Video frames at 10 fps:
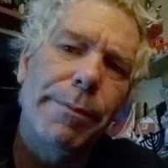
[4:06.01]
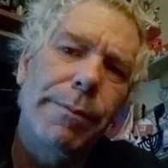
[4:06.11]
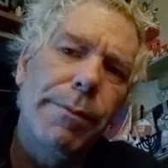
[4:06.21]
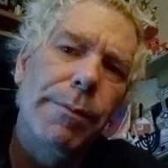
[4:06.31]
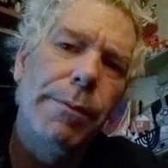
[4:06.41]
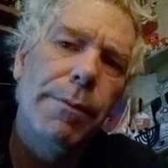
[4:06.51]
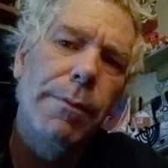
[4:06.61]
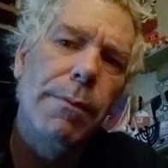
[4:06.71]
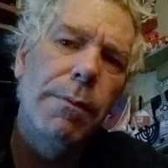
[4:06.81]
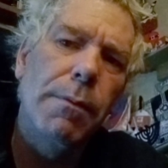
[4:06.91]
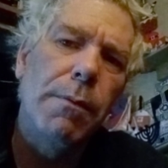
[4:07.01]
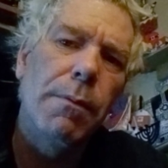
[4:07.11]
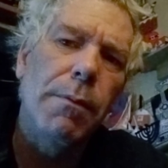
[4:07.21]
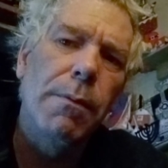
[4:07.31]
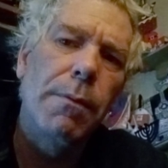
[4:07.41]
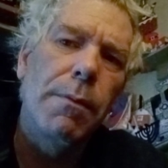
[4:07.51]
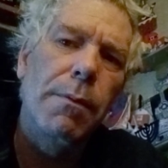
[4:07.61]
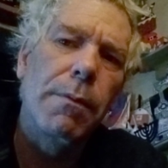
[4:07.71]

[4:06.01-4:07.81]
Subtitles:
[no speech]